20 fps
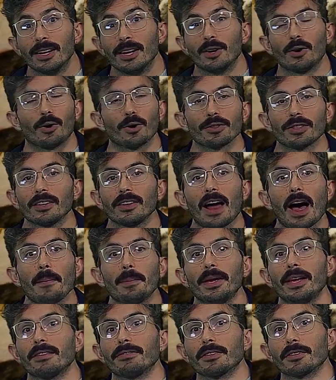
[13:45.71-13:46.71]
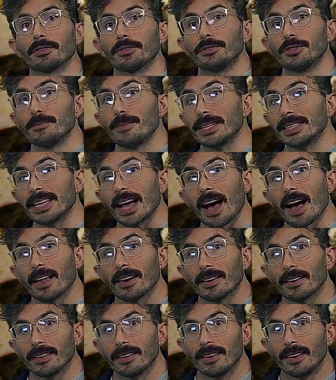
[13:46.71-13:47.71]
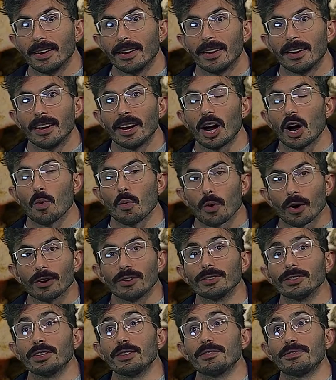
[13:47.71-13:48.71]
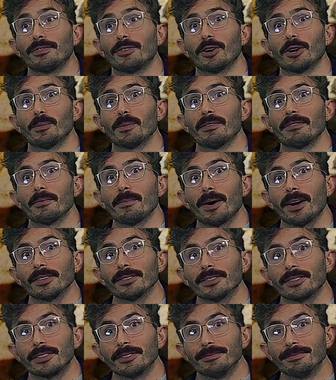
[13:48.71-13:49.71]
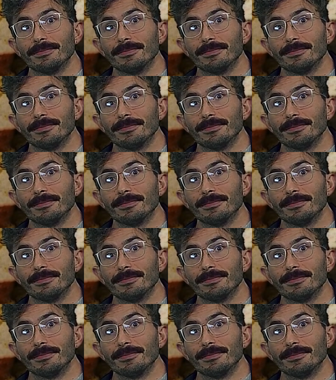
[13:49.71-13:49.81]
or the lobby of the Rue du Métal, a world in the form of a puzzle.